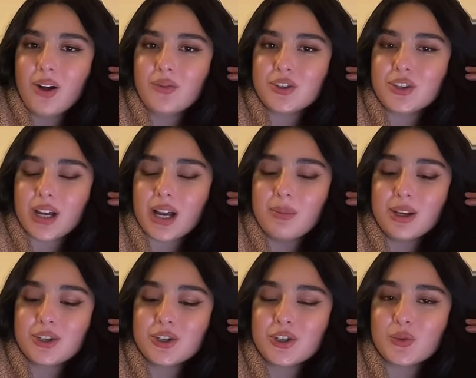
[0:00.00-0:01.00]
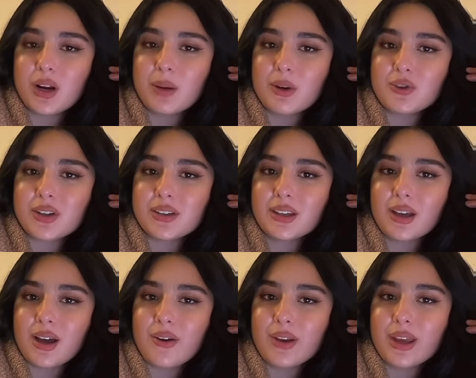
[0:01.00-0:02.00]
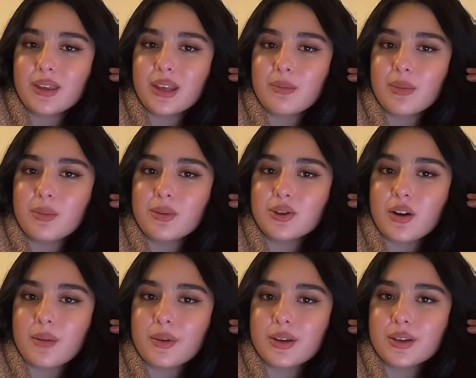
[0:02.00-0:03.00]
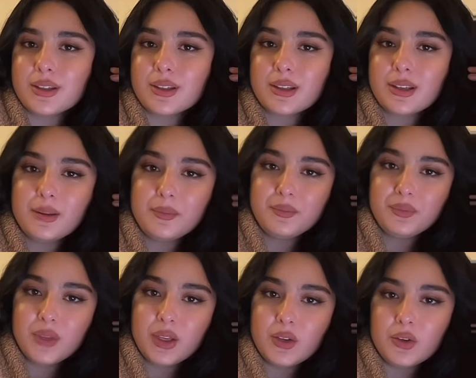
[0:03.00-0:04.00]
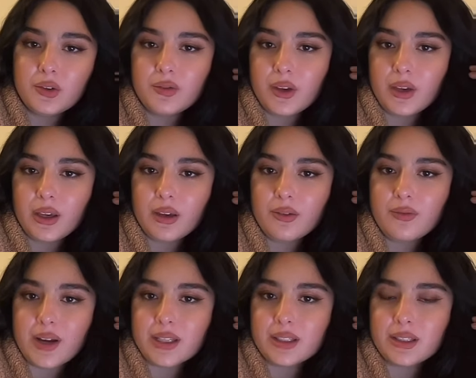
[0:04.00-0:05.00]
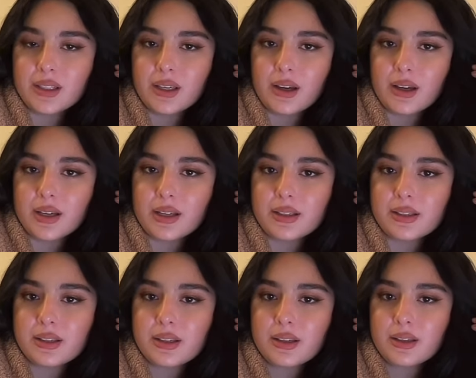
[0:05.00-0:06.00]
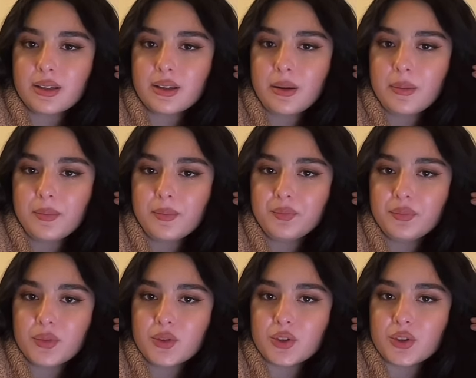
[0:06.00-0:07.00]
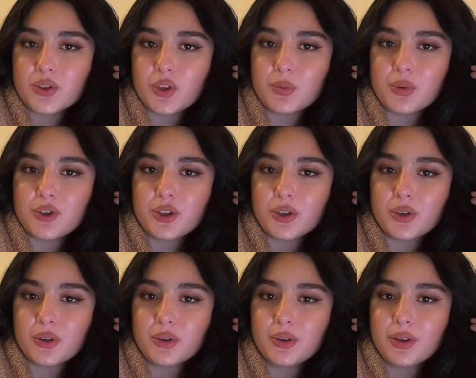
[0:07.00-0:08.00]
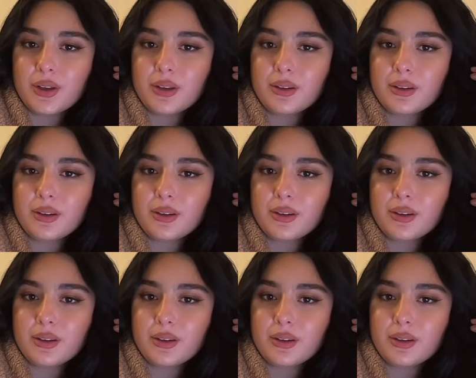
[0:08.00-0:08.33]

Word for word: Outfit check. I'm literally just wearing my dressing gown and then my pajamas. Nothing fancy, guys. Just super chill.